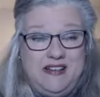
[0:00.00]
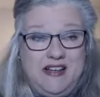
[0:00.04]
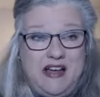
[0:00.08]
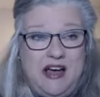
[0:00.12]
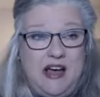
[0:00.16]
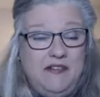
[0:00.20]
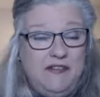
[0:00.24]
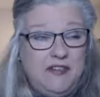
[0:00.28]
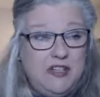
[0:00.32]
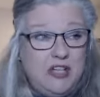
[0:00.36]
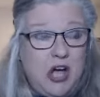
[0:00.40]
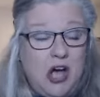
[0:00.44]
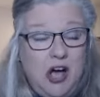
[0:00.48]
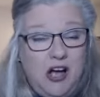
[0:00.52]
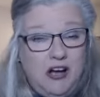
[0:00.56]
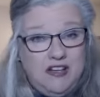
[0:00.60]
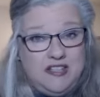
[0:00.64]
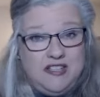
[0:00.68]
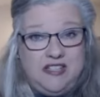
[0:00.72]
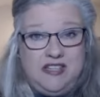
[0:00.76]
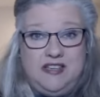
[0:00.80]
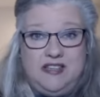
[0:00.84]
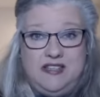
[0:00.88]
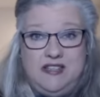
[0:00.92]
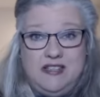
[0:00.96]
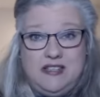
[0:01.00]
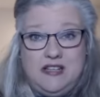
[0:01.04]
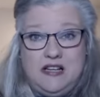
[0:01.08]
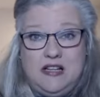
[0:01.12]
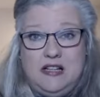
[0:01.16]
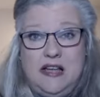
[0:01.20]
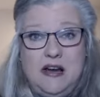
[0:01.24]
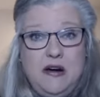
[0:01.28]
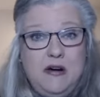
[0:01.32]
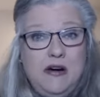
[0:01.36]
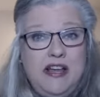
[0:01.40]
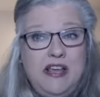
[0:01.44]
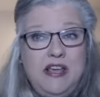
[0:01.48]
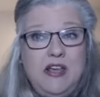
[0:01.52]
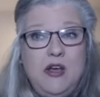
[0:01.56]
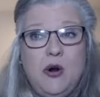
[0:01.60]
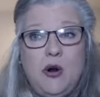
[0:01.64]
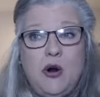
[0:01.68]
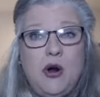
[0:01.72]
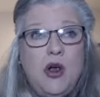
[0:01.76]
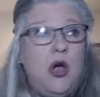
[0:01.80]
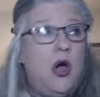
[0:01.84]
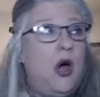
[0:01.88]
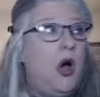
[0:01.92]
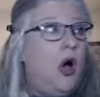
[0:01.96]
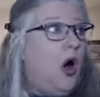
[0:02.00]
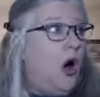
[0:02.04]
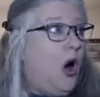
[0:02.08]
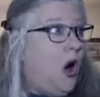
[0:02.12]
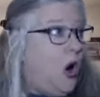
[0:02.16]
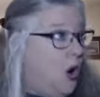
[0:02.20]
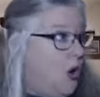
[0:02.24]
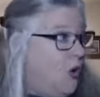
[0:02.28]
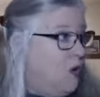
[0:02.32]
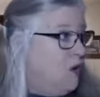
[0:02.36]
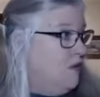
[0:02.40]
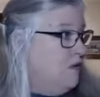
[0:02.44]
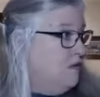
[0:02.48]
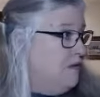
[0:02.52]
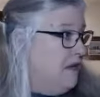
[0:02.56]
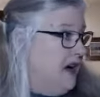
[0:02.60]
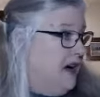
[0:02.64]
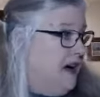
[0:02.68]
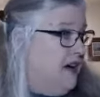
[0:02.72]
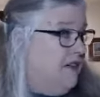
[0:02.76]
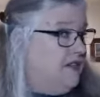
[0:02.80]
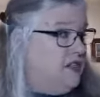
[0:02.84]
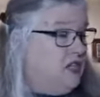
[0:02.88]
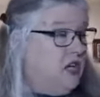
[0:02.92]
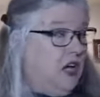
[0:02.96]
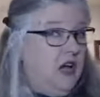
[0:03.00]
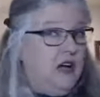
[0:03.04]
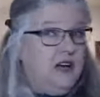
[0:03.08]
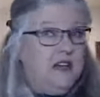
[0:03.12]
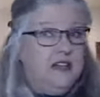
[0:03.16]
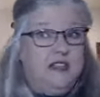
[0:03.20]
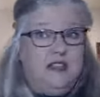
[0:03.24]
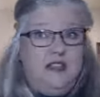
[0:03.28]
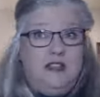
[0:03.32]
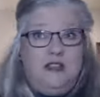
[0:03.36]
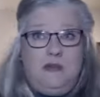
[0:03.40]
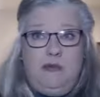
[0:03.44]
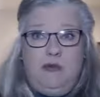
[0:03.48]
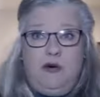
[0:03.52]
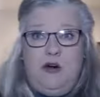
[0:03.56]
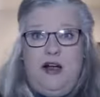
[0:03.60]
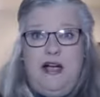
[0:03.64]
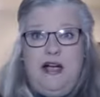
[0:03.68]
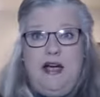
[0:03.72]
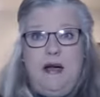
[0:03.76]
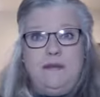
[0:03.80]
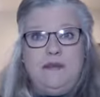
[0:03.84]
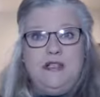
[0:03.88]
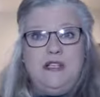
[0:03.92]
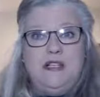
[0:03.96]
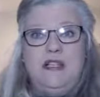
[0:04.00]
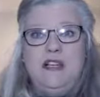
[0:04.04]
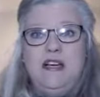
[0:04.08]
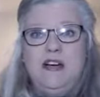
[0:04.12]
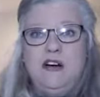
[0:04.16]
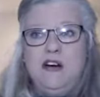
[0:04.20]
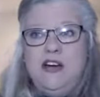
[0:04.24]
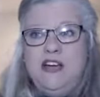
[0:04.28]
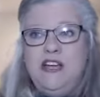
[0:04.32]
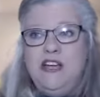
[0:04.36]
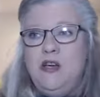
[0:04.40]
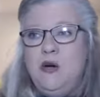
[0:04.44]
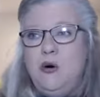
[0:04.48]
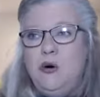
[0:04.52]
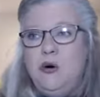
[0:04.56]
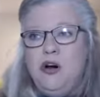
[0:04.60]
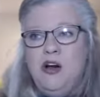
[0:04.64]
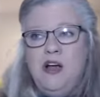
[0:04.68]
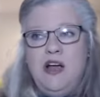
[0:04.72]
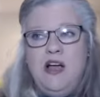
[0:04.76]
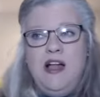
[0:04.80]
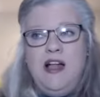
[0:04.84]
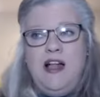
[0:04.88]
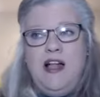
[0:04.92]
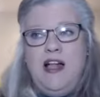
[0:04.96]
of toxins, clearing your home of toxins, perhaps clearing your